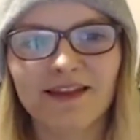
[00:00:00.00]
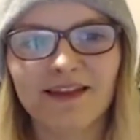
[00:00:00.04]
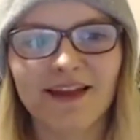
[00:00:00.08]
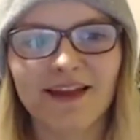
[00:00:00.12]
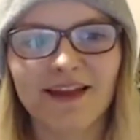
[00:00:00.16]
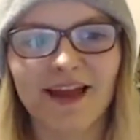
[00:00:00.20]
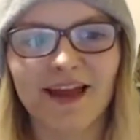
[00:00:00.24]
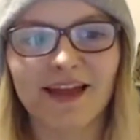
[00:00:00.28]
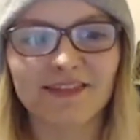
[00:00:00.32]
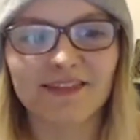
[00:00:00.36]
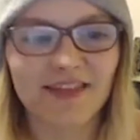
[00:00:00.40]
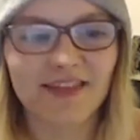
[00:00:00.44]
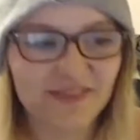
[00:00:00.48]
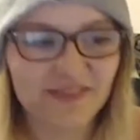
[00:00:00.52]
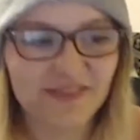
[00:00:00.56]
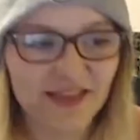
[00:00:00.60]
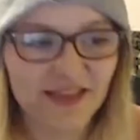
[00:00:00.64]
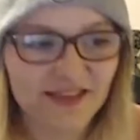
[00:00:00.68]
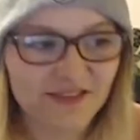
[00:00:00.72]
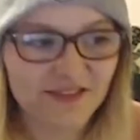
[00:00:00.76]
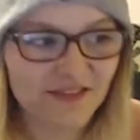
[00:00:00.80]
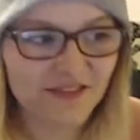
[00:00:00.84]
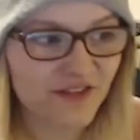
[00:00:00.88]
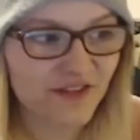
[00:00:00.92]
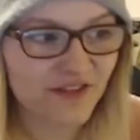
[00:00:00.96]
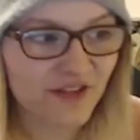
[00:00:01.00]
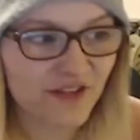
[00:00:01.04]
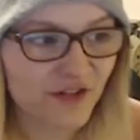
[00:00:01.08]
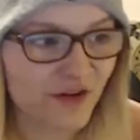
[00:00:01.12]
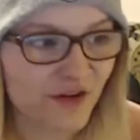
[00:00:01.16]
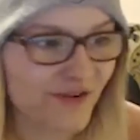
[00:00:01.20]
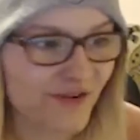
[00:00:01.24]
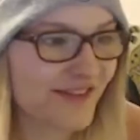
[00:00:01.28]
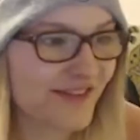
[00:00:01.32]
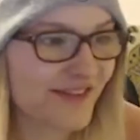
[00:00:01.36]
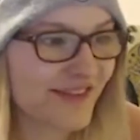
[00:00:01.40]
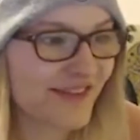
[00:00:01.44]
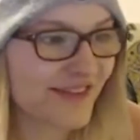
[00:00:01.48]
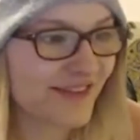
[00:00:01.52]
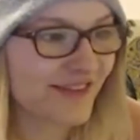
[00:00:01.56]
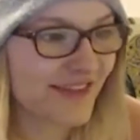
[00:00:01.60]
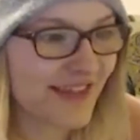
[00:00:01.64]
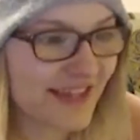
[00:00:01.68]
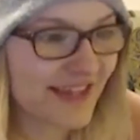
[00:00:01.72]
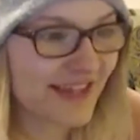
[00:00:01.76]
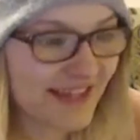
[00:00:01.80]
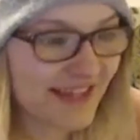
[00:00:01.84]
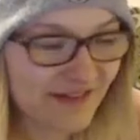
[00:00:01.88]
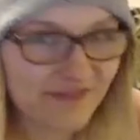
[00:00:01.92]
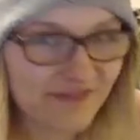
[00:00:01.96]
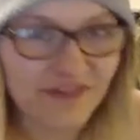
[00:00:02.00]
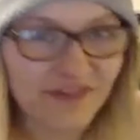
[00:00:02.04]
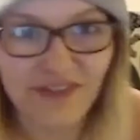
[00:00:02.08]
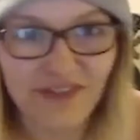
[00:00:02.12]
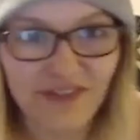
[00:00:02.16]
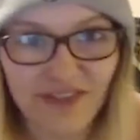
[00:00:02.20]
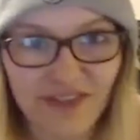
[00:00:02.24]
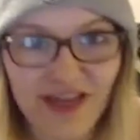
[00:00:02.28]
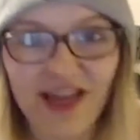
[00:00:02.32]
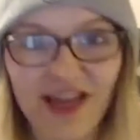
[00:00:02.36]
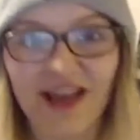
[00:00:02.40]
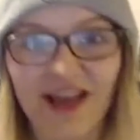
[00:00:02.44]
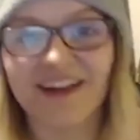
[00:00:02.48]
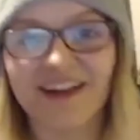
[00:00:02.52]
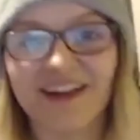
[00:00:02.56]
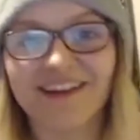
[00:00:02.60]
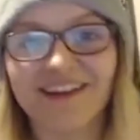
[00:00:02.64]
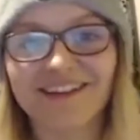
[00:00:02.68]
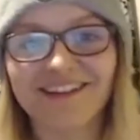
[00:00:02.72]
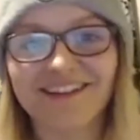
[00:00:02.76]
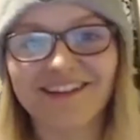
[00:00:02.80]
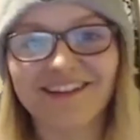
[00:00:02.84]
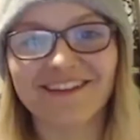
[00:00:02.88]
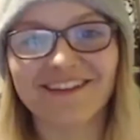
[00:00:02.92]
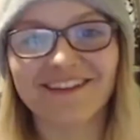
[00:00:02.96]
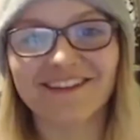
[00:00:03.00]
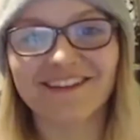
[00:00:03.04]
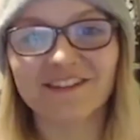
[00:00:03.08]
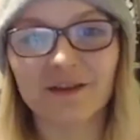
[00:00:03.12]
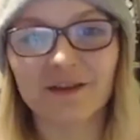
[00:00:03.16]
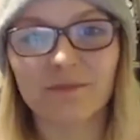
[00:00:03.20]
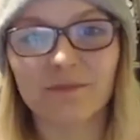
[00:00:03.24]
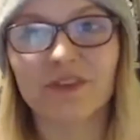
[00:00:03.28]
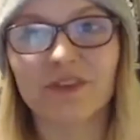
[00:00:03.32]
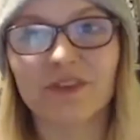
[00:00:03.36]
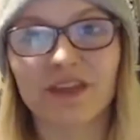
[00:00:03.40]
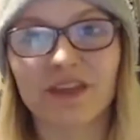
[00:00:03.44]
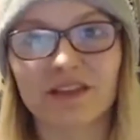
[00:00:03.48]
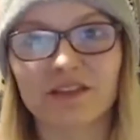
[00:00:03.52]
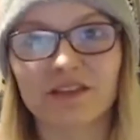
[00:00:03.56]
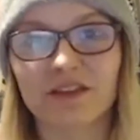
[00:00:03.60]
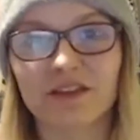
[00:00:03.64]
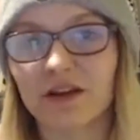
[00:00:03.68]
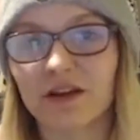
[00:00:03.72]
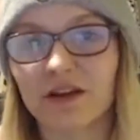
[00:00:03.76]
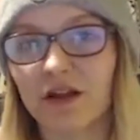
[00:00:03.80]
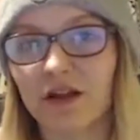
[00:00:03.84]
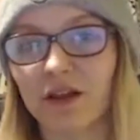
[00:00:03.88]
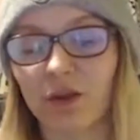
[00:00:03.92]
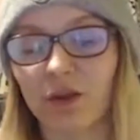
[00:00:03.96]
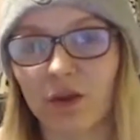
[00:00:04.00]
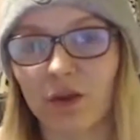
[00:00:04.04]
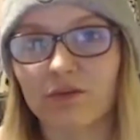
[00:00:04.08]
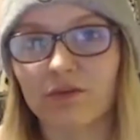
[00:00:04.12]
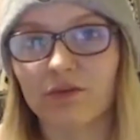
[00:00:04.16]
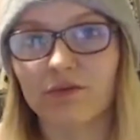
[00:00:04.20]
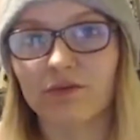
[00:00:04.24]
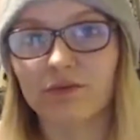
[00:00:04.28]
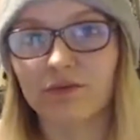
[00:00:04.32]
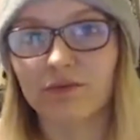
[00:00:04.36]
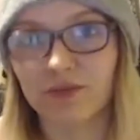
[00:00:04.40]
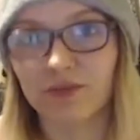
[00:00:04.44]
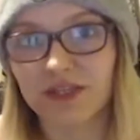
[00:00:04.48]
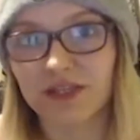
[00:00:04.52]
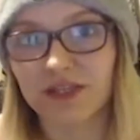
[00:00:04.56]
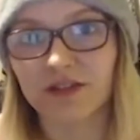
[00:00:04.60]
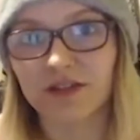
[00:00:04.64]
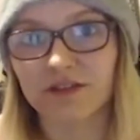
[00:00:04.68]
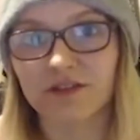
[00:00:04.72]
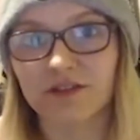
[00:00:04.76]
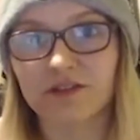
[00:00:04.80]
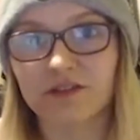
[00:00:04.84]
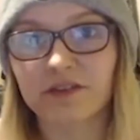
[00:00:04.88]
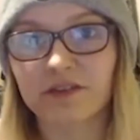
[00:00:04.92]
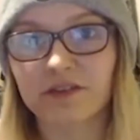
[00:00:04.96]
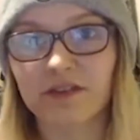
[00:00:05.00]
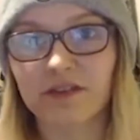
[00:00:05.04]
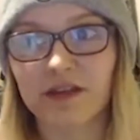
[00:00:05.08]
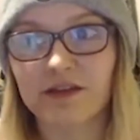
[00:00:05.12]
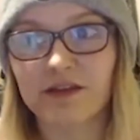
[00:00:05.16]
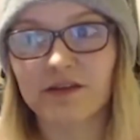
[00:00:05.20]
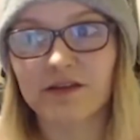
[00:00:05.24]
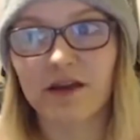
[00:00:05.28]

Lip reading: And that's, you know, even that is something that a lot of vegans,